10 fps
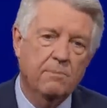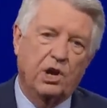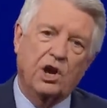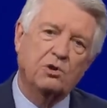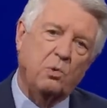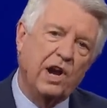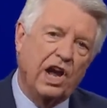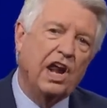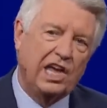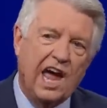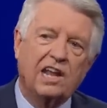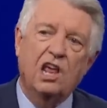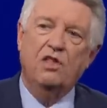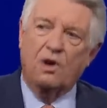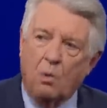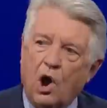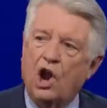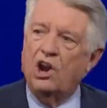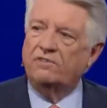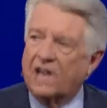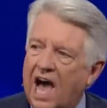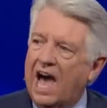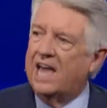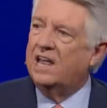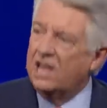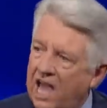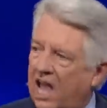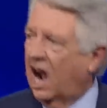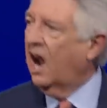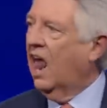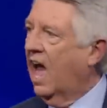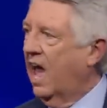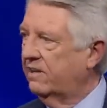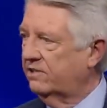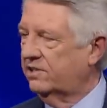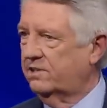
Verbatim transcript: because we're going to get the Word of God in our lives.